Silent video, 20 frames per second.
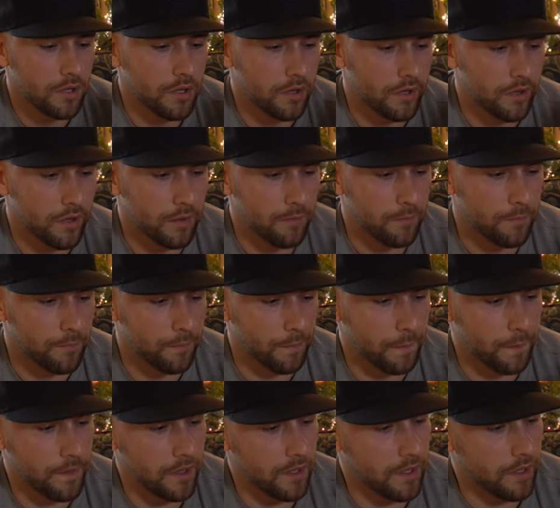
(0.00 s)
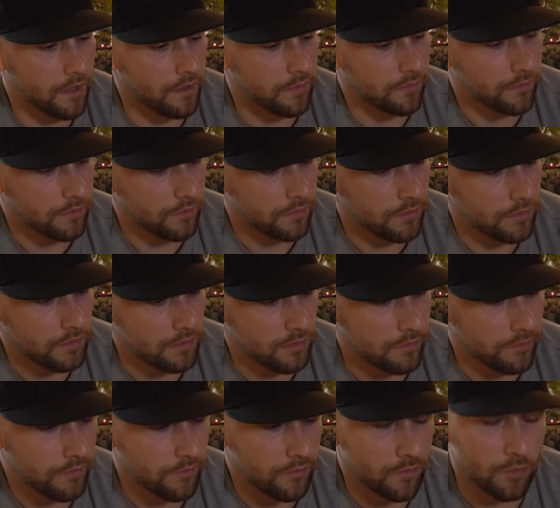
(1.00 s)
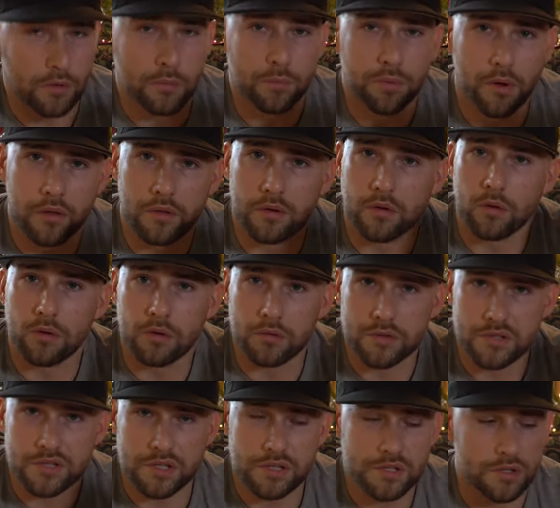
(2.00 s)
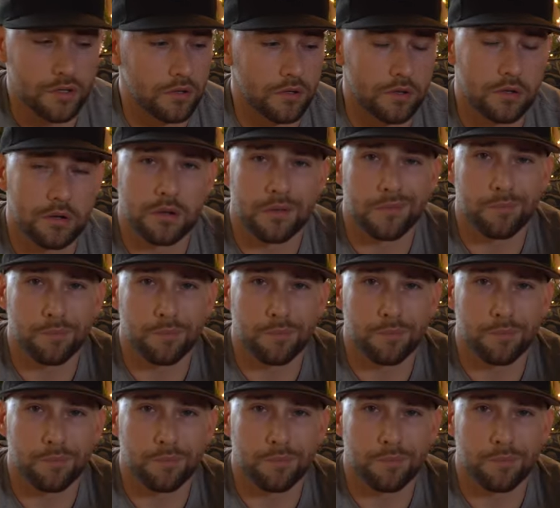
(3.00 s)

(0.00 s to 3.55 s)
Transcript: Um, And, you know, if you have an older brother, older sister,